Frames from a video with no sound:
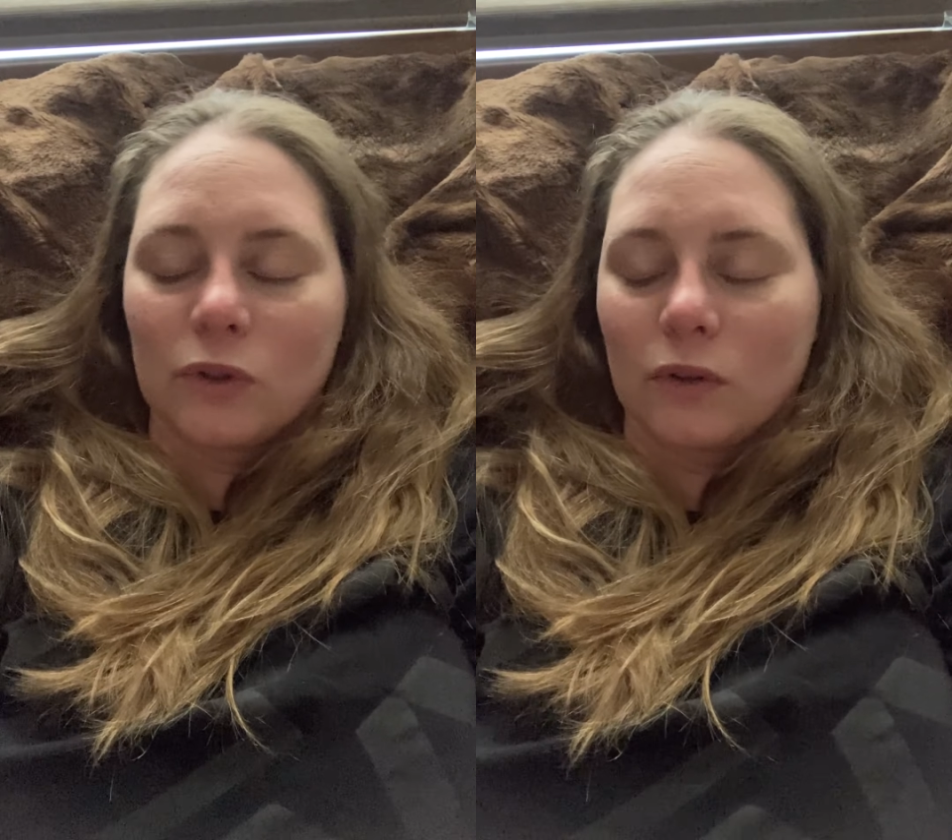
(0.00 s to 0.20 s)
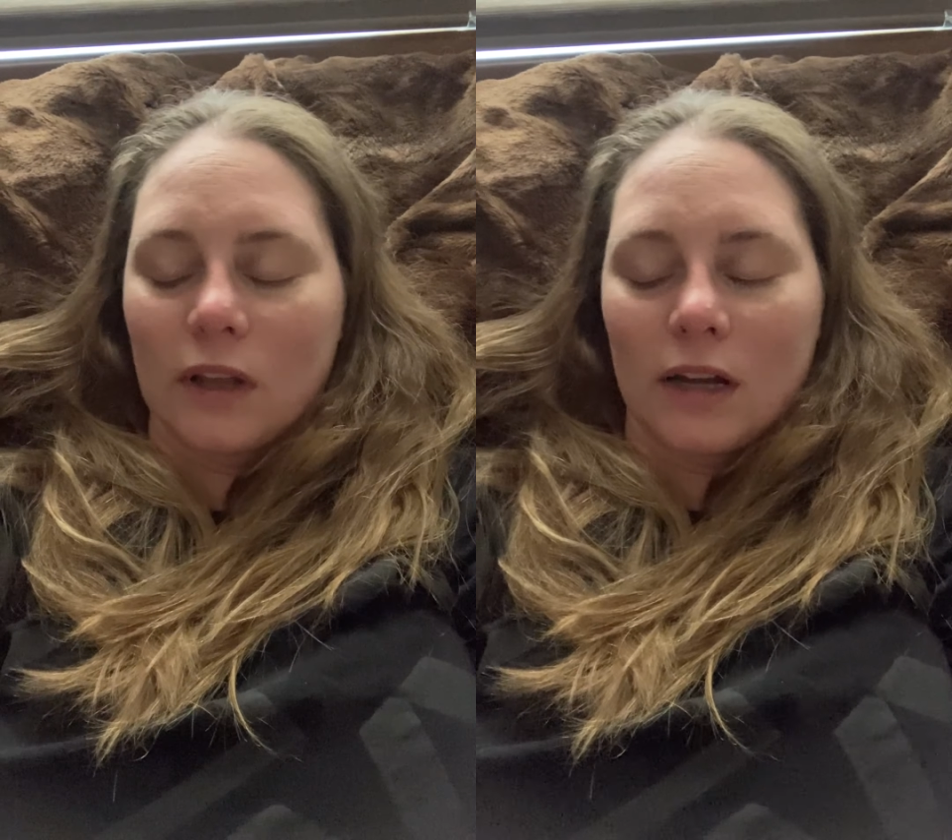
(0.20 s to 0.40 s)

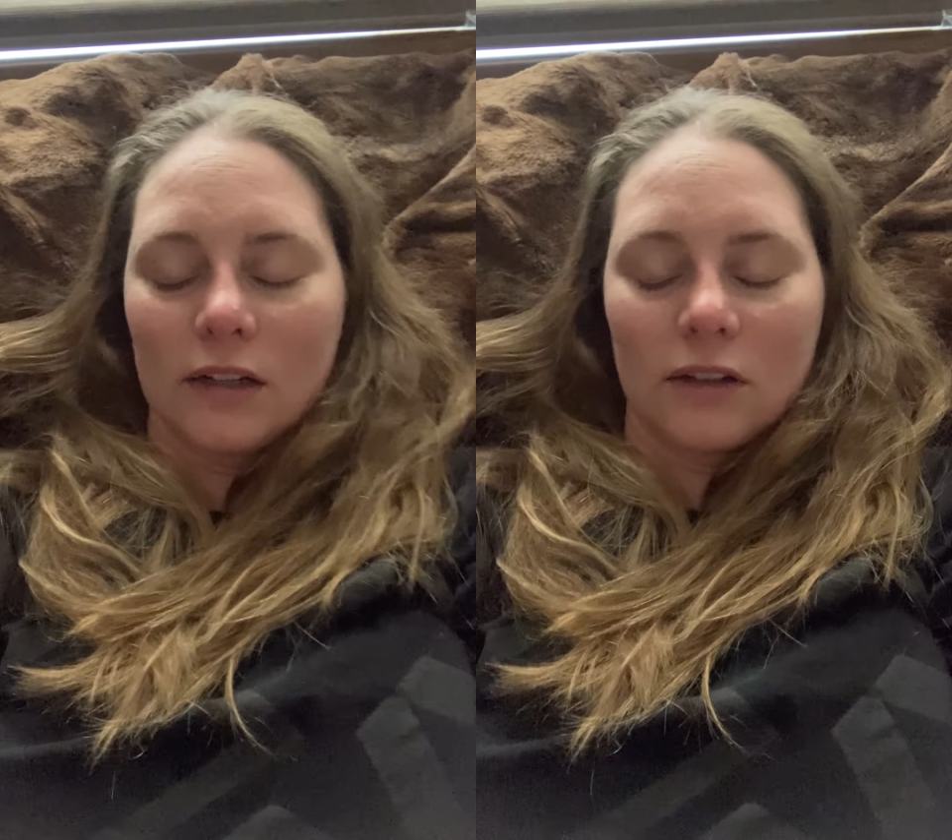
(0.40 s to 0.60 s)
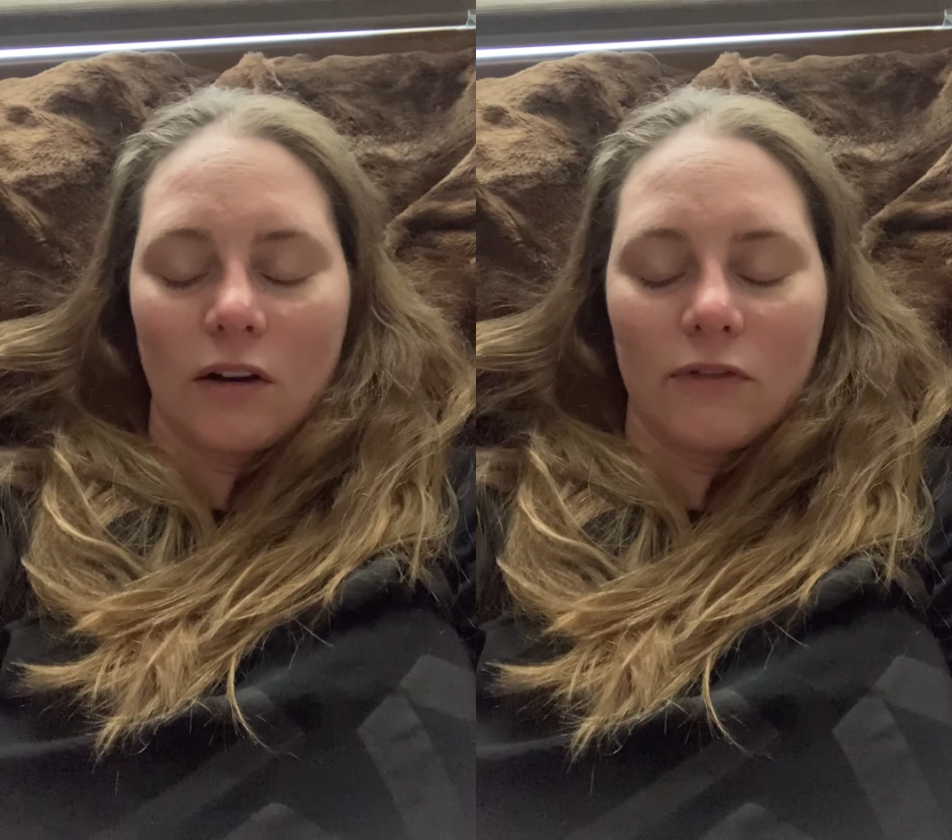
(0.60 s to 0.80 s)
So that
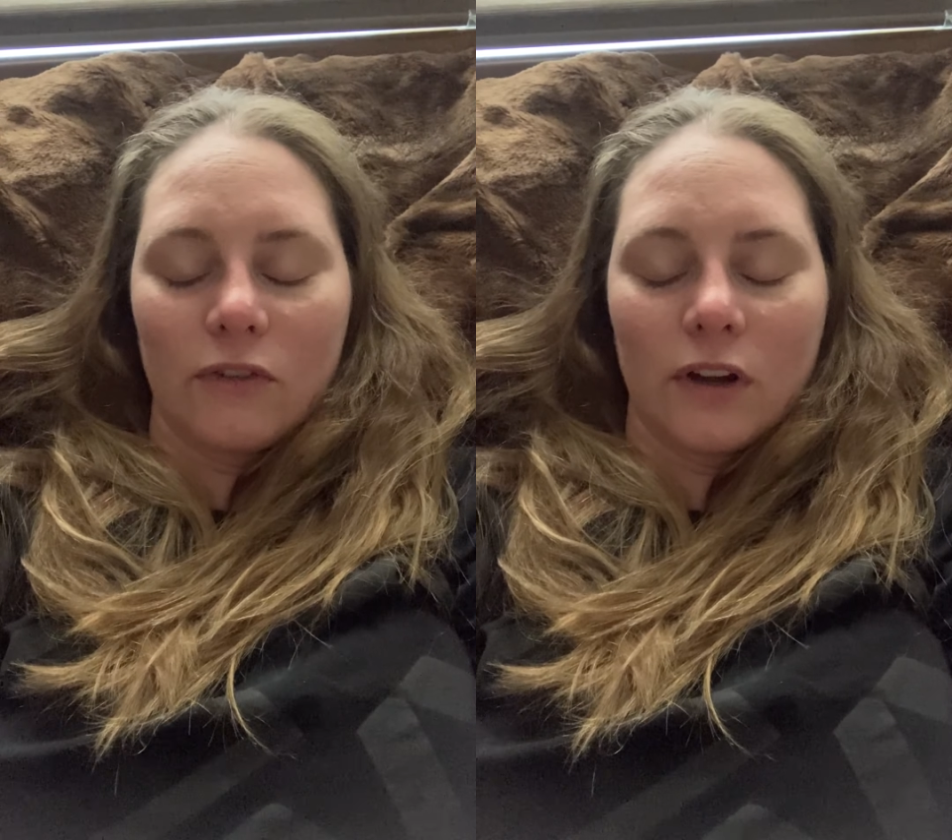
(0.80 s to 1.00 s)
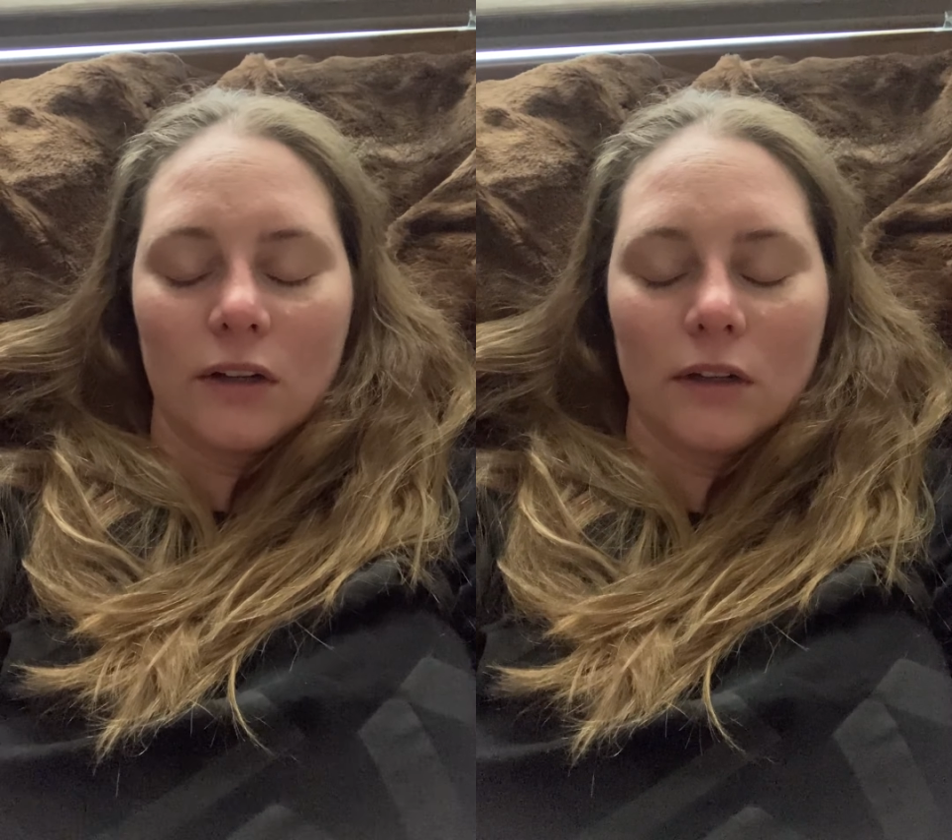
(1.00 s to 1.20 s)
is not
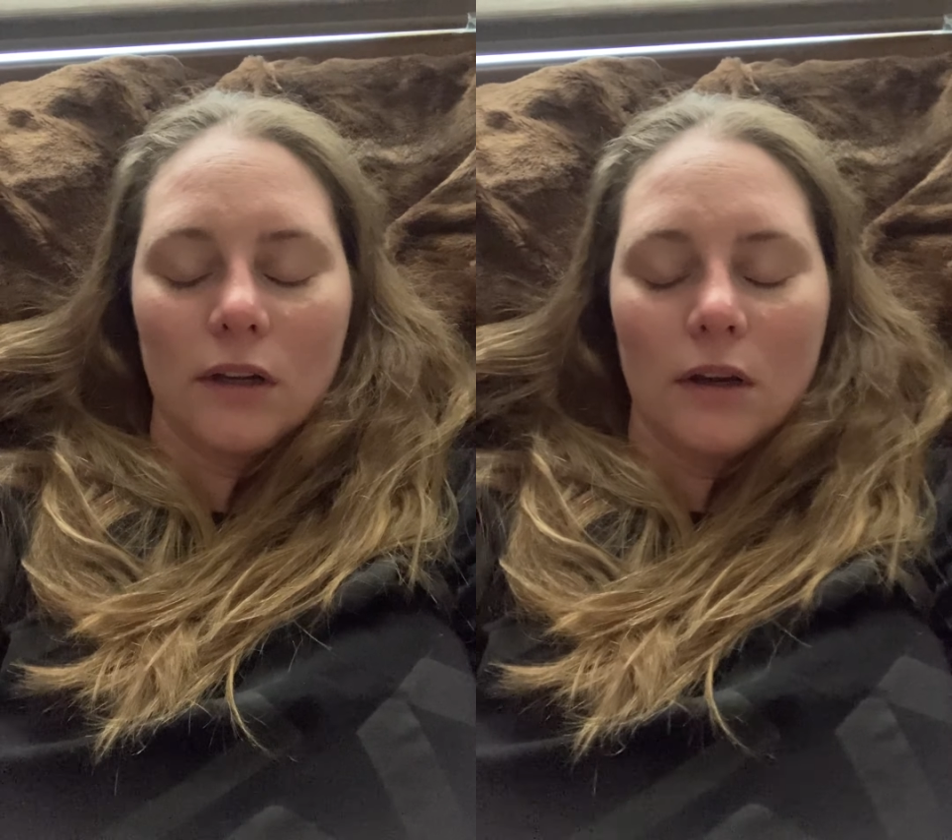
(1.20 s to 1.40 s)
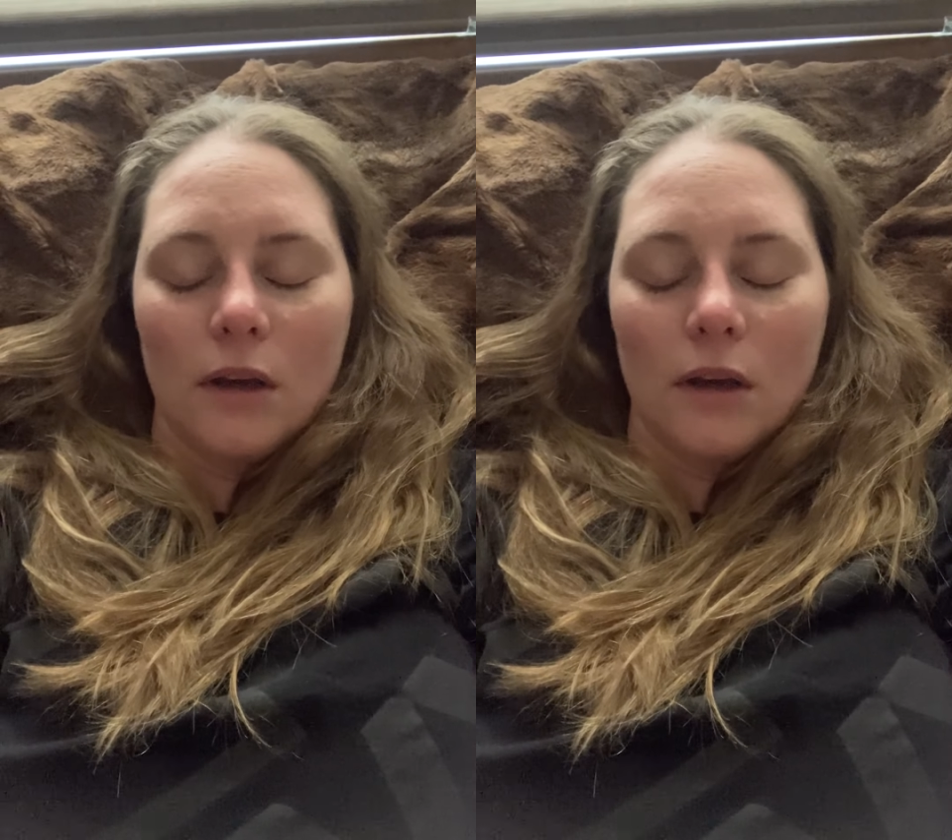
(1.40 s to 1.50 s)
fun.